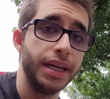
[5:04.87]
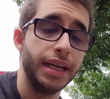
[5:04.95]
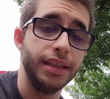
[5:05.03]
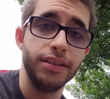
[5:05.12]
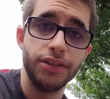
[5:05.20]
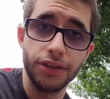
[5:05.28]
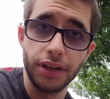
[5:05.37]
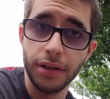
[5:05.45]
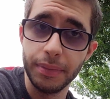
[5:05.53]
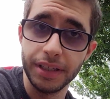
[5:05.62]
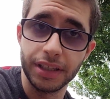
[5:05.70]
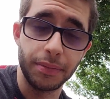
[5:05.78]
this is going to
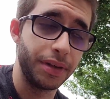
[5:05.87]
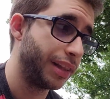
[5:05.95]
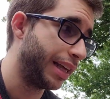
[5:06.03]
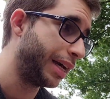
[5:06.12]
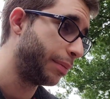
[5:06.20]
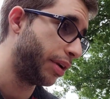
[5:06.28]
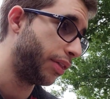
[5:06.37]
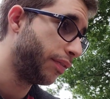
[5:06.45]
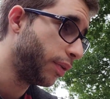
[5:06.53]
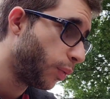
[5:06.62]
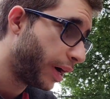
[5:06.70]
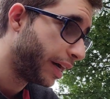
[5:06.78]
be something like Breath of
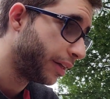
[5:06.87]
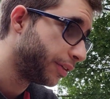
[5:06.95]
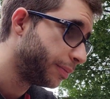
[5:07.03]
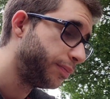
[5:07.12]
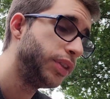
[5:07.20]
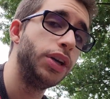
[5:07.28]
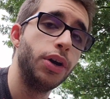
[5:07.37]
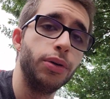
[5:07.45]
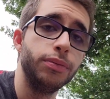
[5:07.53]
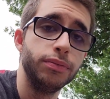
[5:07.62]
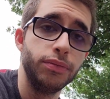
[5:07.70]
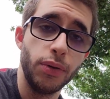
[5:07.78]
the Wild,
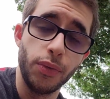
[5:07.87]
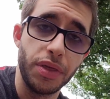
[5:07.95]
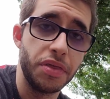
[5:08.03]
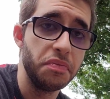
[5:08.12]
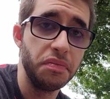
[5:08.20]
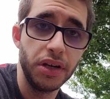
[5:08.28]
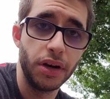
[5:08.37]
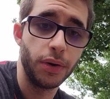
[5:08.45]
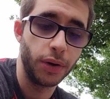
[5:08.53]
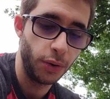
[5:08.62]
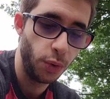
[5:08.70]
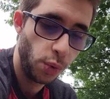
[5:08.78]
but with,
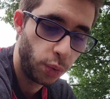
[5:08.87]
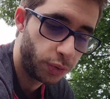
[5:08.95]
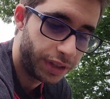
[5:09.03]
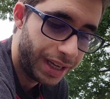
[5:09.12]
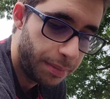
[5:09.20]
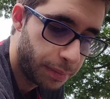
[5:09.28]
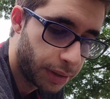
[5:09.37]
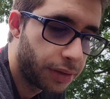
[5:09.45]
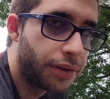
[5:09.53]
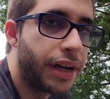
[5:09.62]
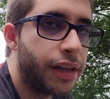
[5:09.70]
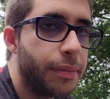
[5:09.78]
a cool team
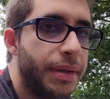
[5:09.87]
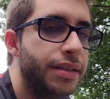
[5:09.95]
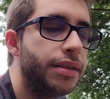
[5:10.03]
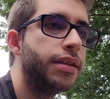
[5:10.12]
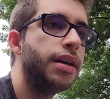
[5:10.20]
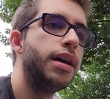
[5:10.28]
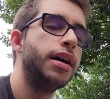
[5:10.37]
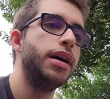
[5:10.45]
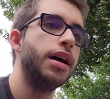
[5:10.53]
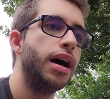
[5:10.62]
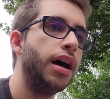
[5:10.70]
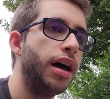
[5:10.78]
builder element.
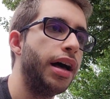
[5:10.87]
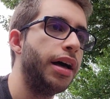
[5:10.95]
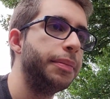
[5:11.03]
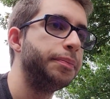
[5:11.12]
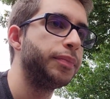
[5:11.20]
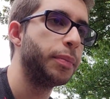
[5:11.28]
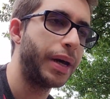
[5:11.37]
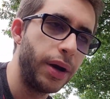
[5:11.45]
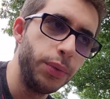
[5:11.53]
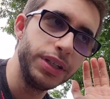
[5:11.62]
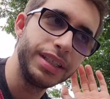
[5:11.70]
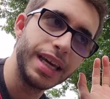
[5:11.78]
But I
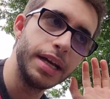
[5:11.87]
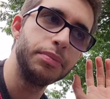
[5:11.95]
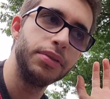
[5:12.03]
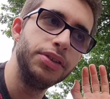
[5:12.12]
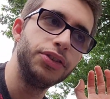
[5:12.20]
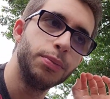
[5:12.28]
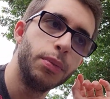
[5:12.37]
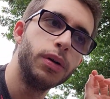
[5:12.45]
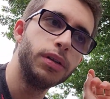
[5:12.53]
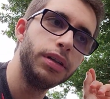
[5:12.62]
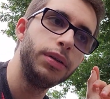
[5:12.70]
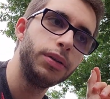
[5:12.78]
always kept this
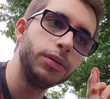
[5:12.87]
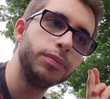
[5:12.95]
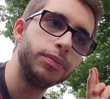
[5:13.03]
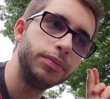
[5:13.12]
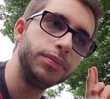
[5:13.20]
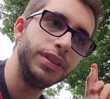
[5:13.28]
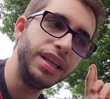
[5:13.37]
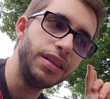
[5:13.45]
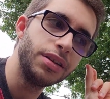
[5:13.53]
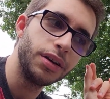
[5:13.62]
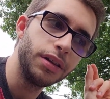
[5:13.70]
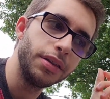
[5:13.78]
small little
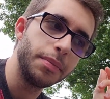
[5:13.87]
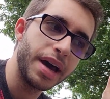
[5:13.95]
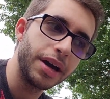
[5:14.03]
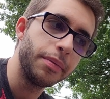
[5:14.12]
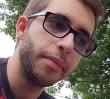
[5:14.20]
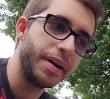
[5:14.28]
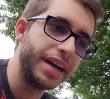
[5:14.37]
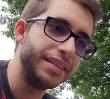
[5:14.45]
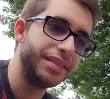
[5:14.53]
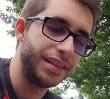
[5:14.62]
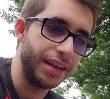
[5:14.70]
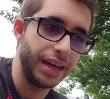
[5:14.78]
detail in the back of my
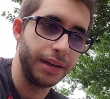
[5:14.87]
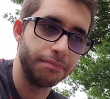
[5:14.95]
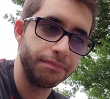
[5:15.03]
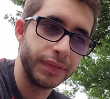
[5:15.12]
mind saying,